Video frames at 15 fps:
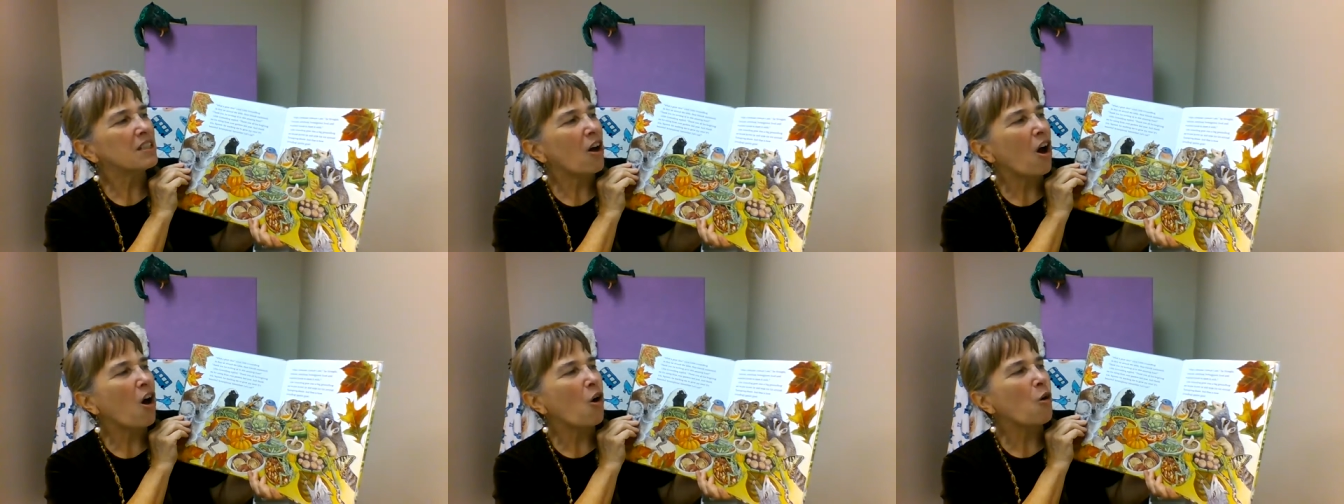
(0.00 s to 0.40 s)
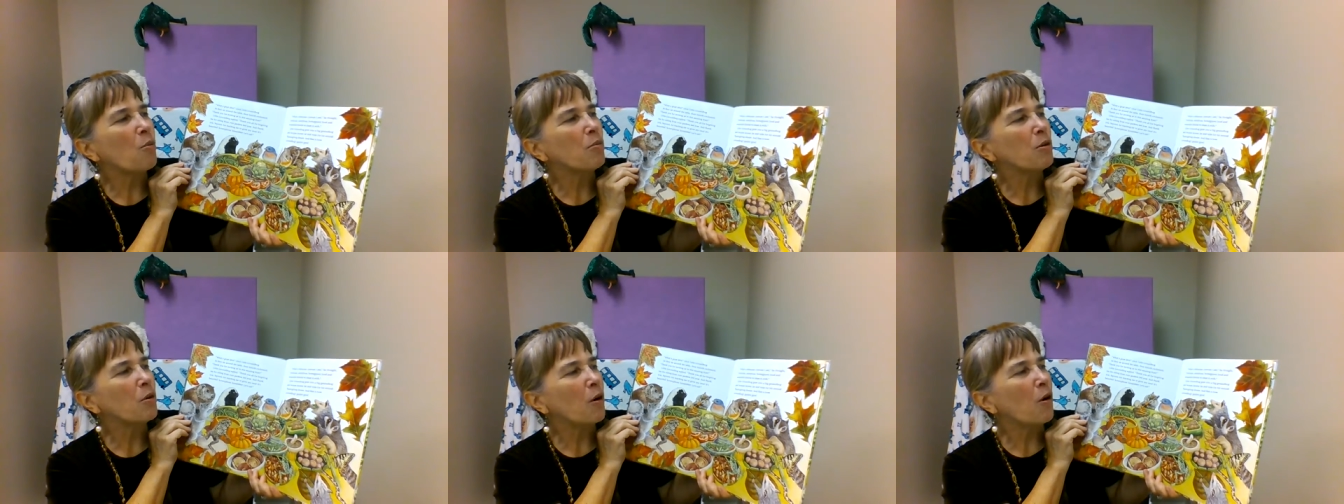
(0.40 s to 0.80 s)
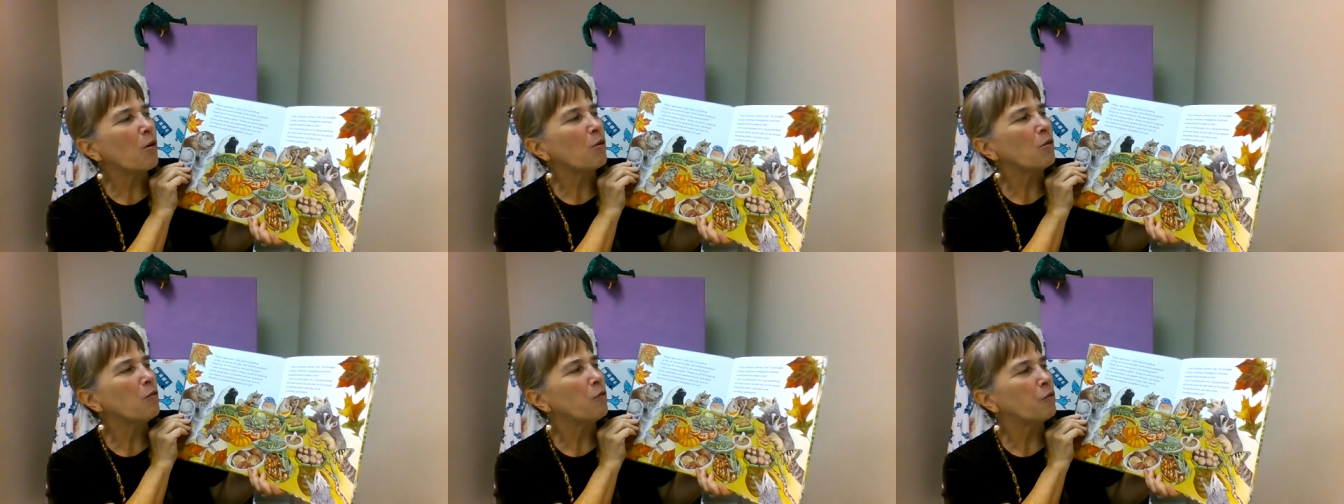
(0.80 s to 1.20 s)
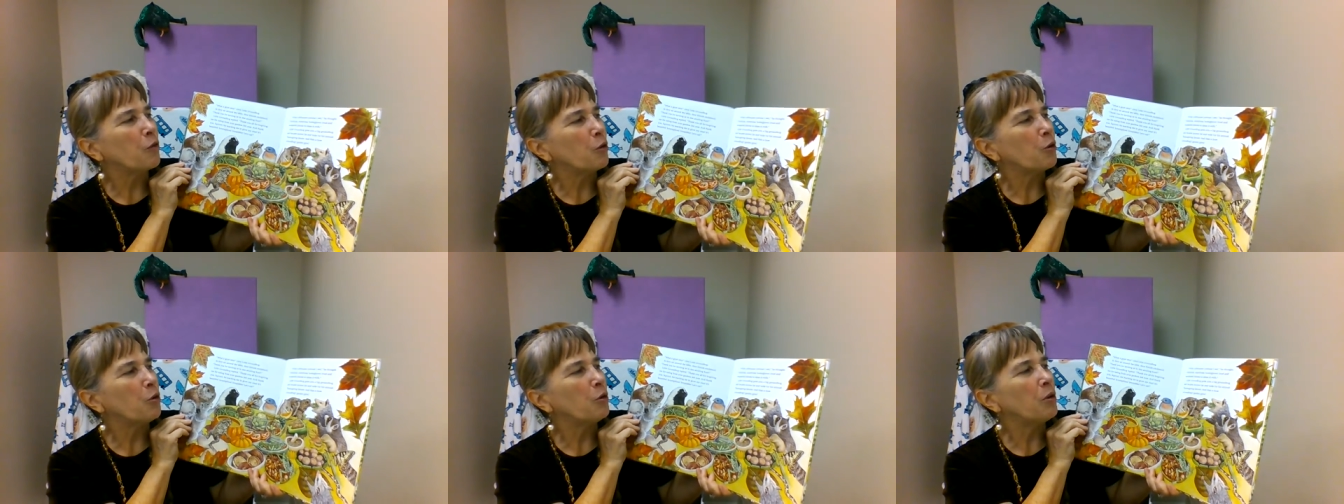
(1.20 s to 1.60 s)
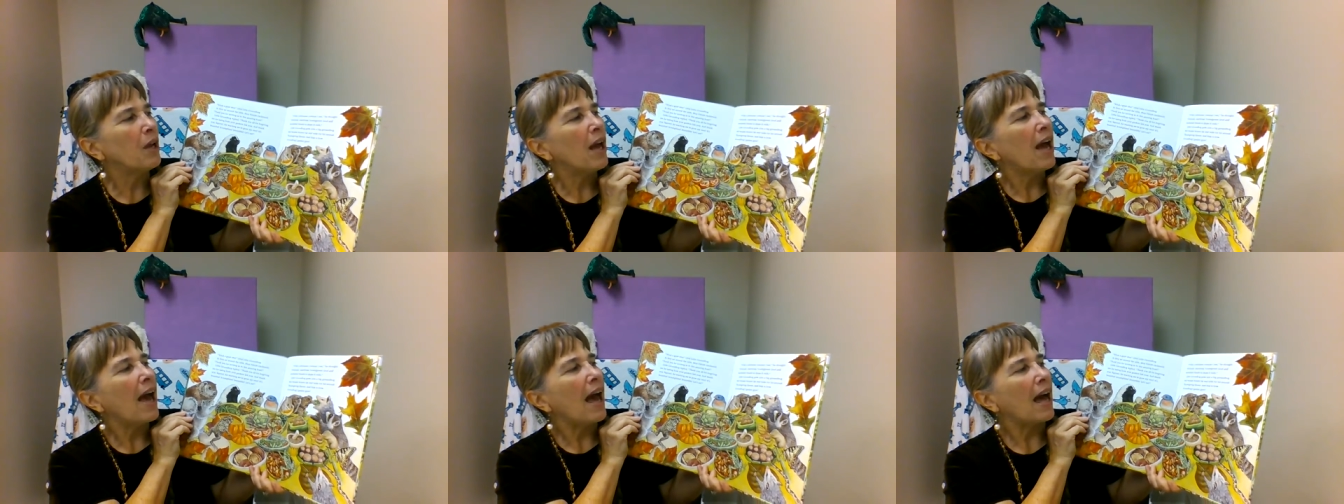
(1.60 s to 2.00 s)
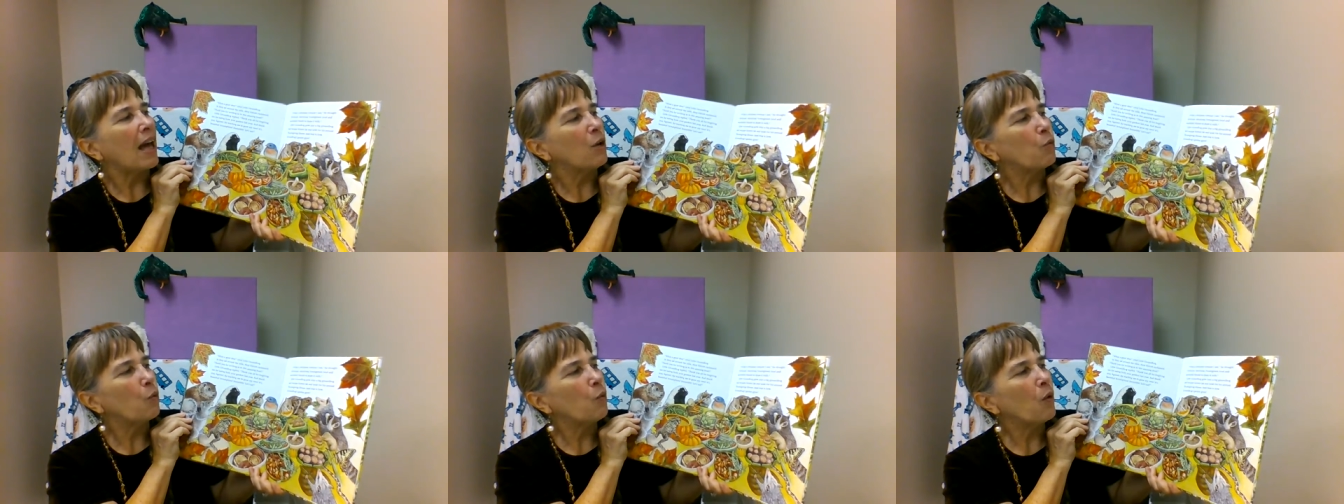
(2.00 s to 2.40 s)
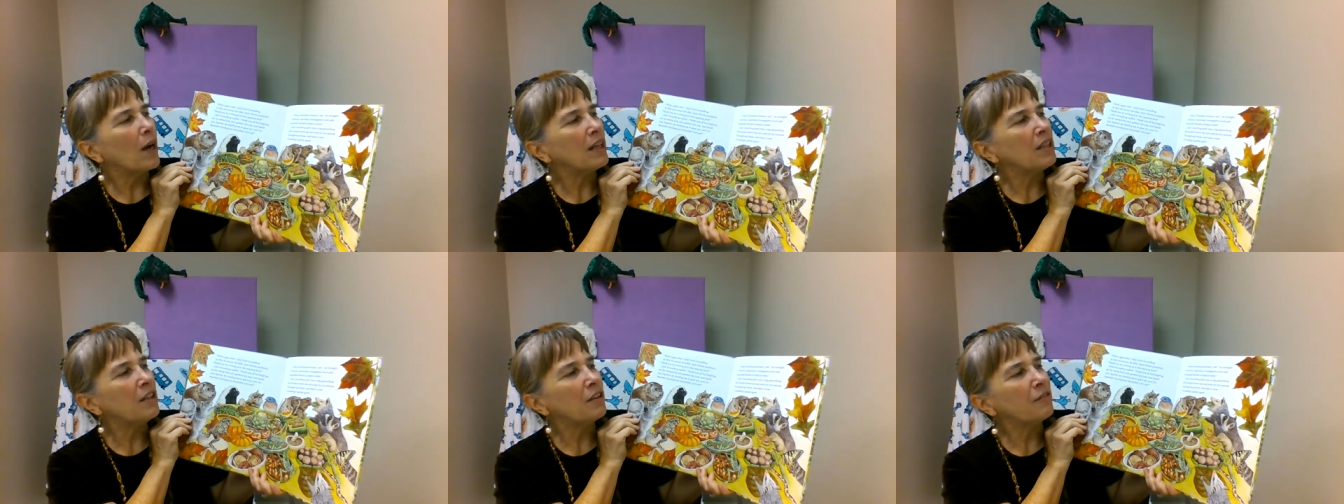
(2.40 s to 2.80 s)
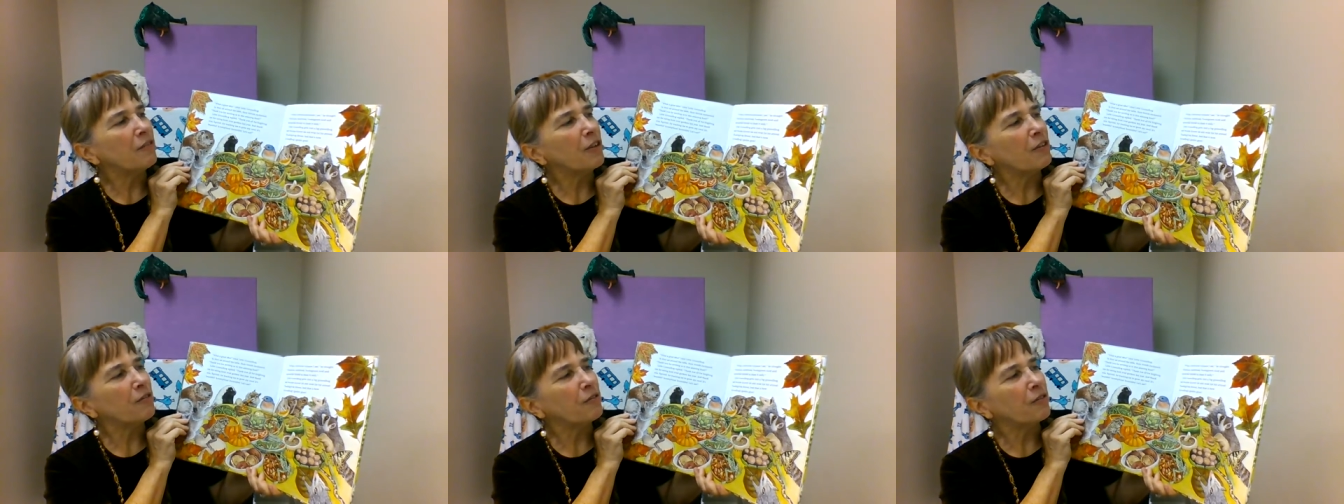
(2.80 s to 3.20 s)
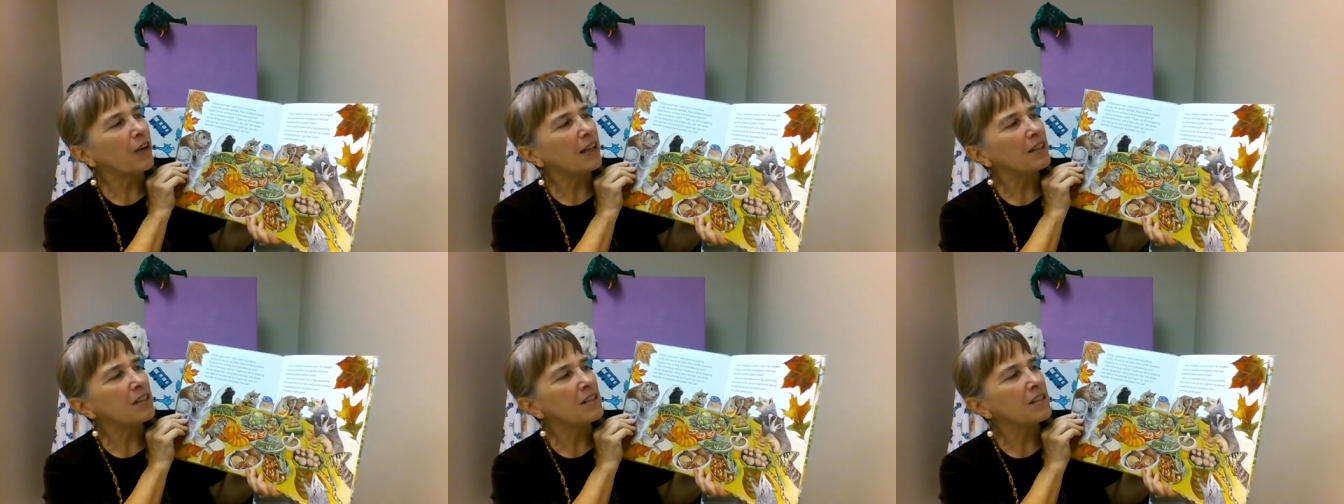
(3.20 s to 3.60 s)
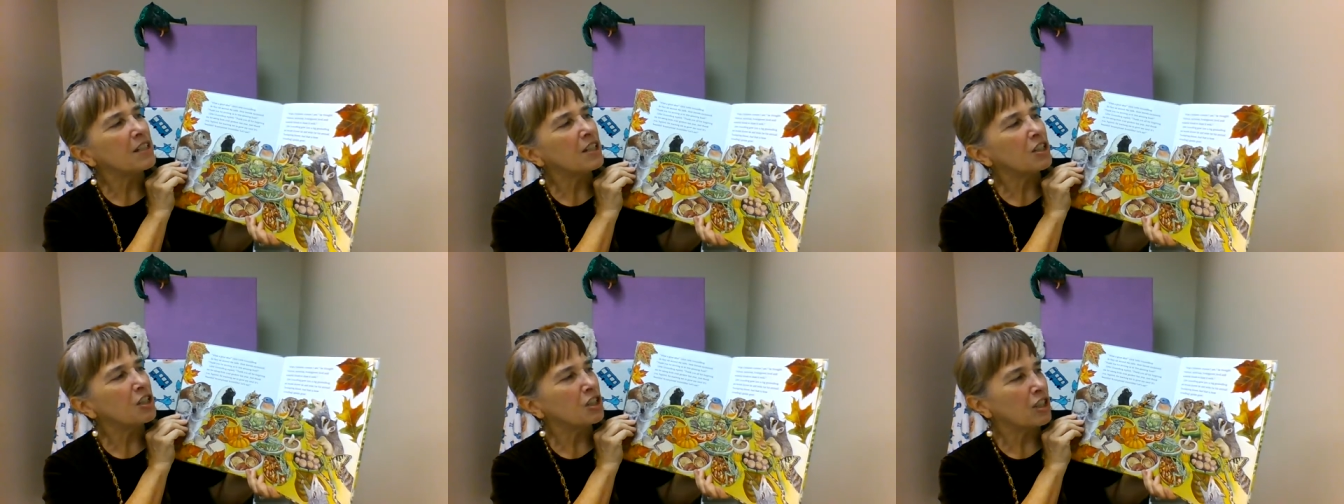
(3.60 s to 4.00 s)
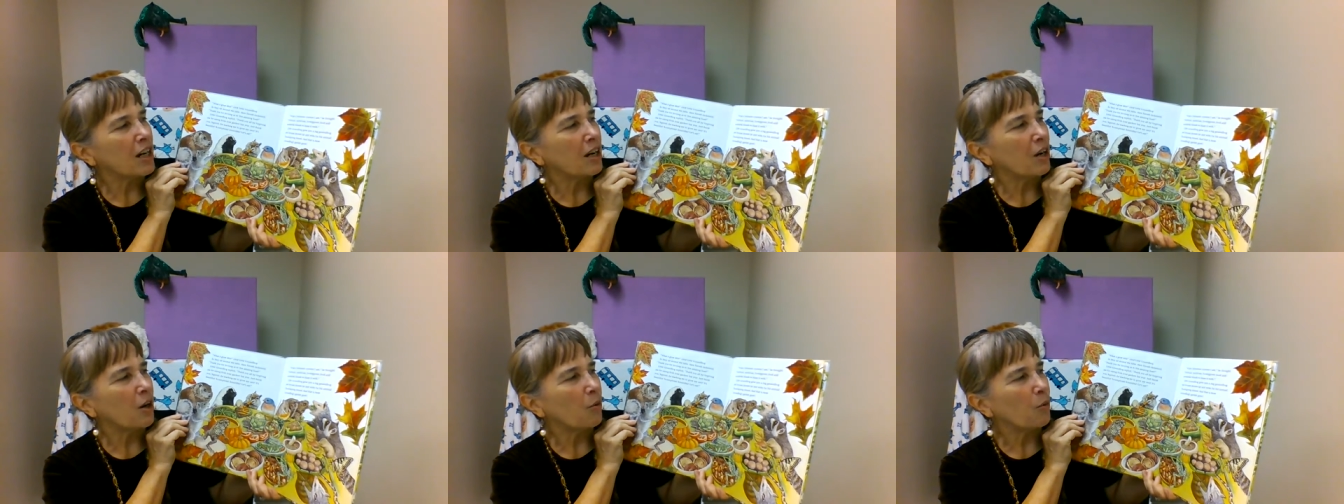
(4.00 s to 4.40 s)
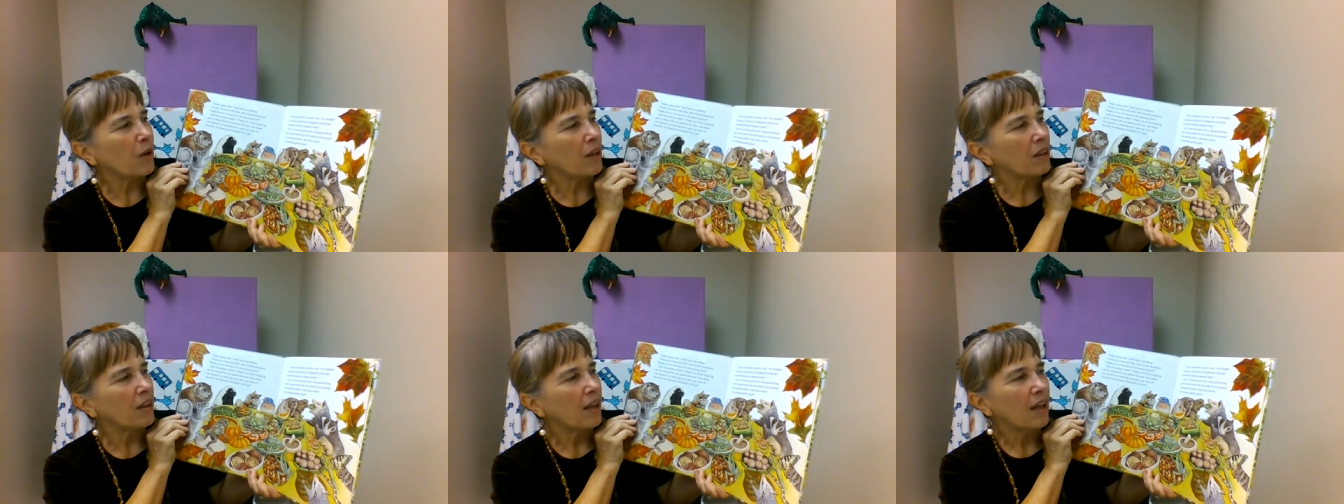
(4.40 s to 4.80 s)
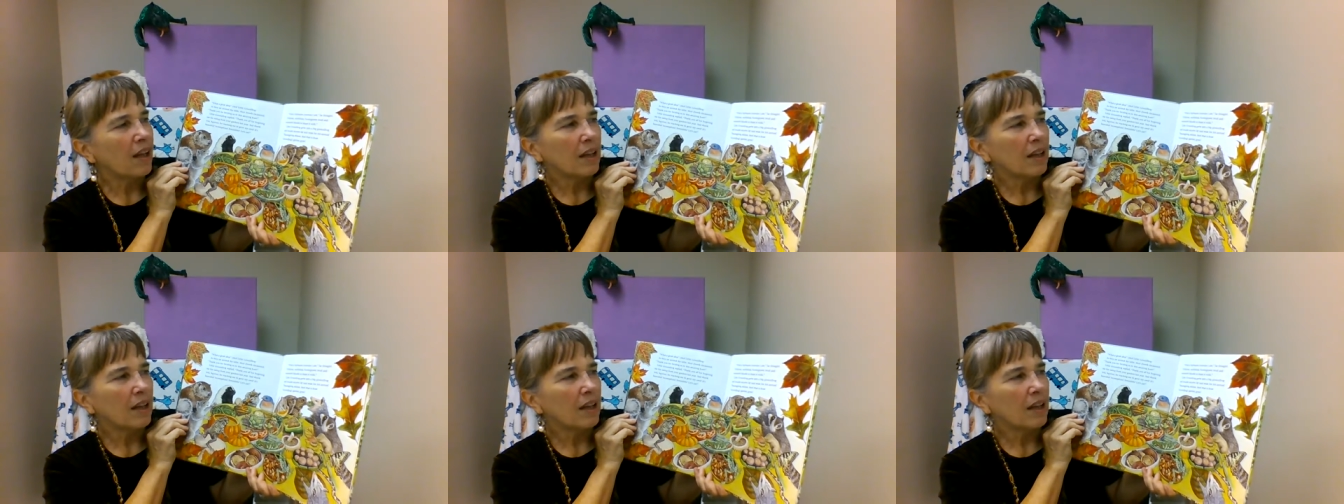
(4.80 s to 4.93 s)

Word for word: homegrown food and wonderful friends to share it with.